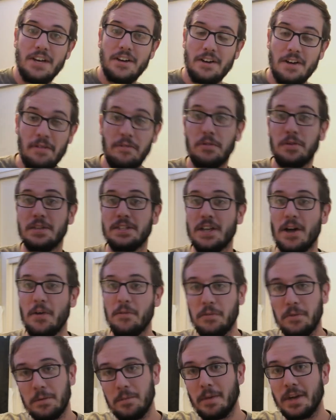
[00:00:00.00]
If it was
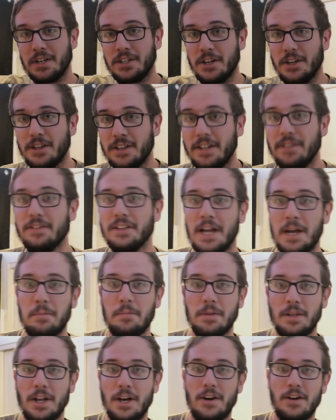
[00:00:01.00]
helpful, make sure you leave a like
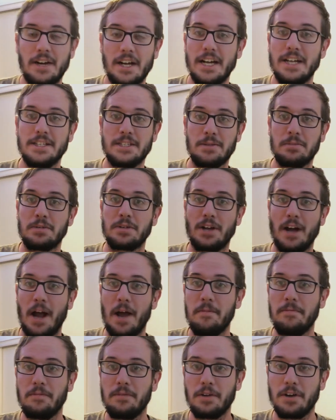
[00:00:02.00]
below and
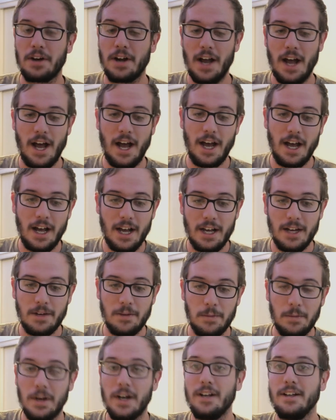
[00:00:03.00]
subscribe for,
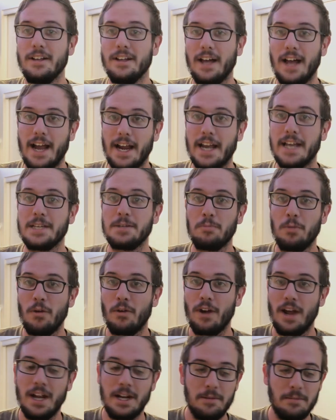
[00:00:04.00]
well, I guess more
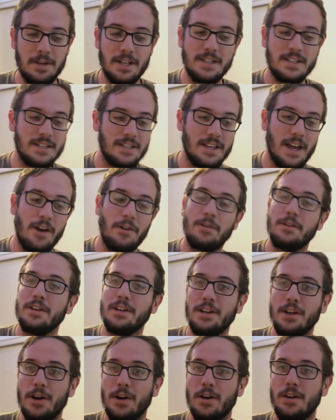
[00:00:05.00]
randomness, because I don't really
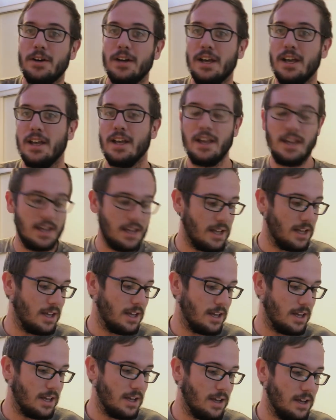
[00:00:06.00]
know
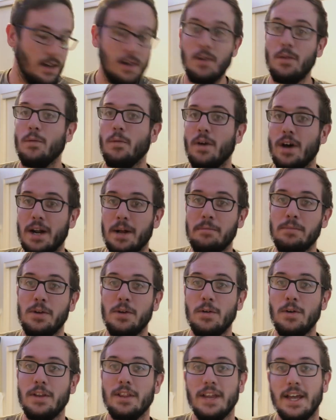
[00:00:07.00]
what I'm
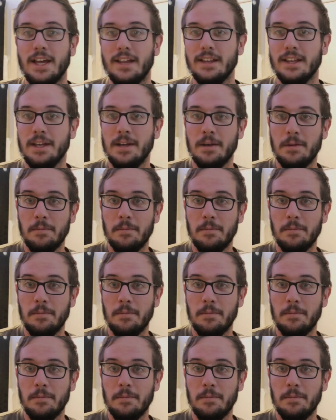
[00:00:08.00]
doing lately.